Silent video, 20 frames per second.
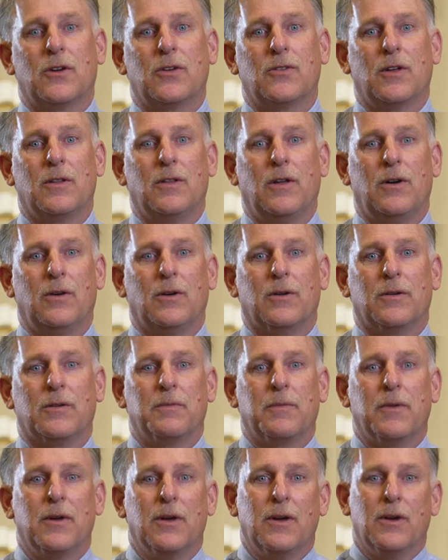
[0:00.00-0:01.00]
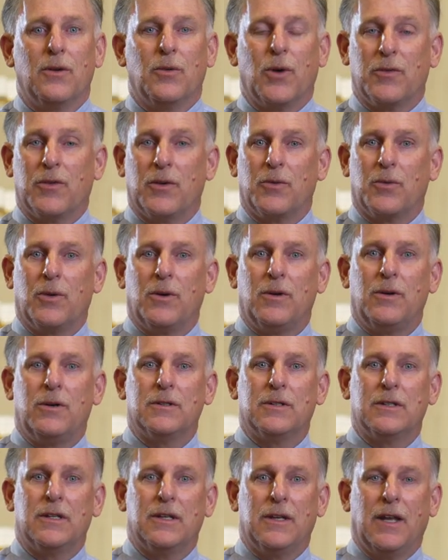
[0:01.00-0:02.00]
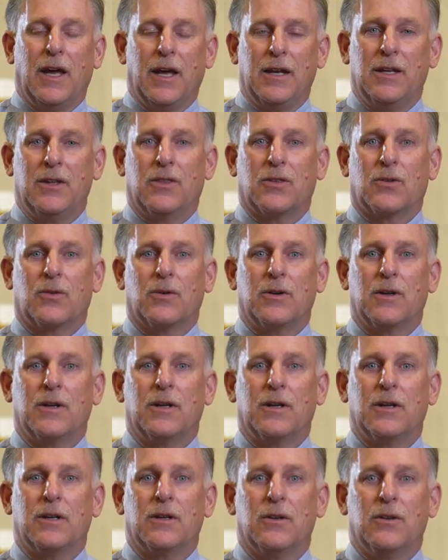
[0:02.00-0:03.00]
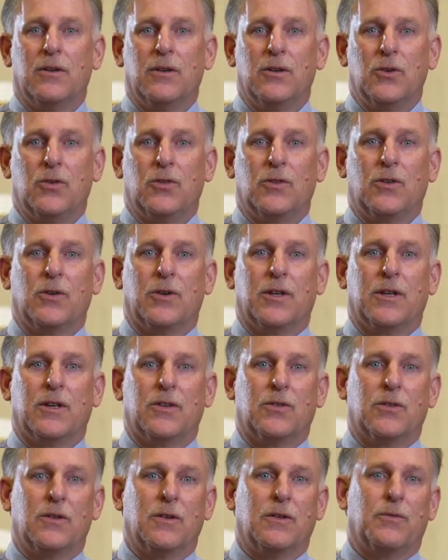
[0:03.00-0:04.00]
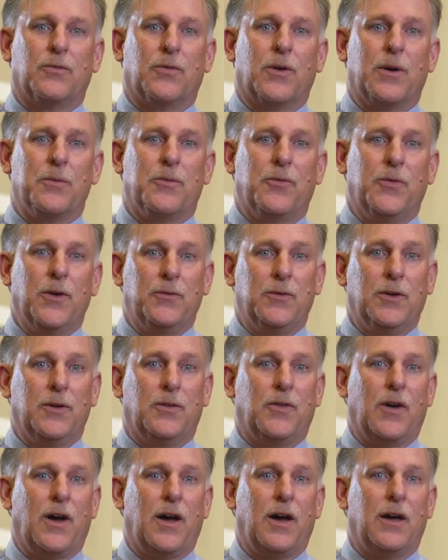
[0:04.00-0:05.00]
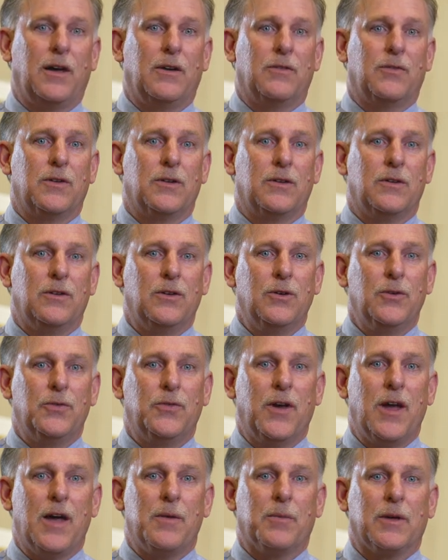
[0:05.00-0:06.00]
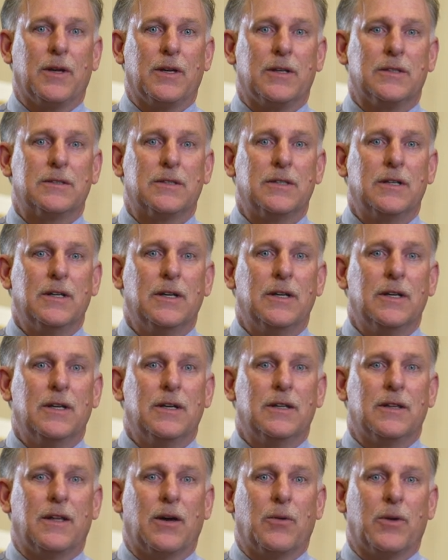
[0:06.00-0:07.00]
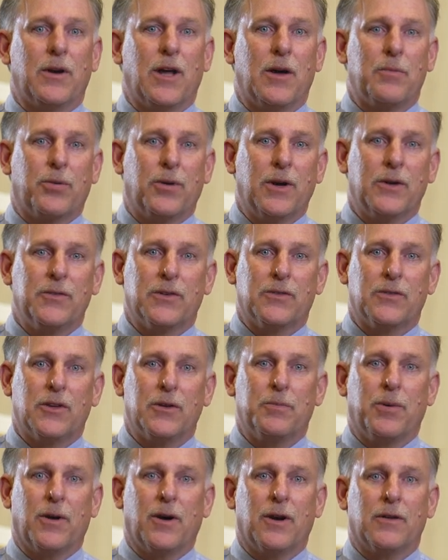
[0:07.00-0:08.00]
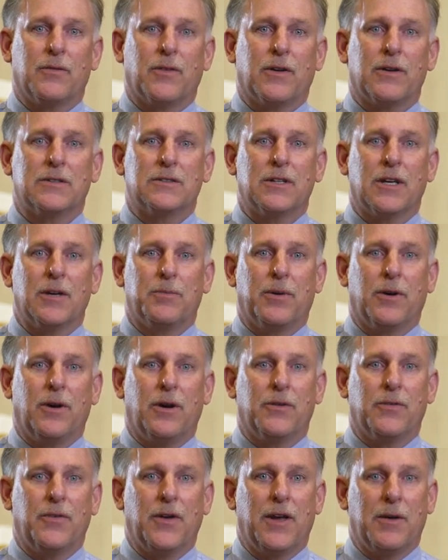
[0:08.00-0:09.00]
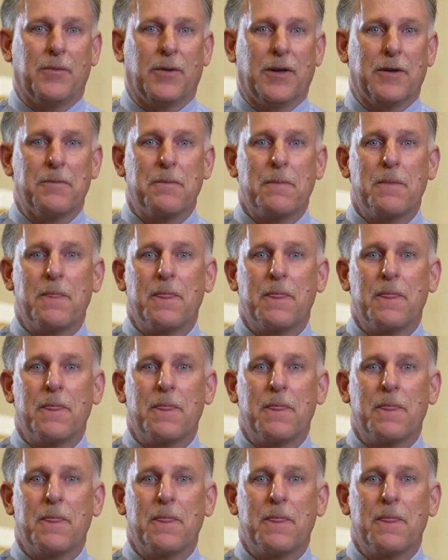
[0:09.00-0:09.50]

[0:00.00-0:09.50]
years alone, we've enrolled 93 new students from 55 new families that were not previously part of our St. Paul family.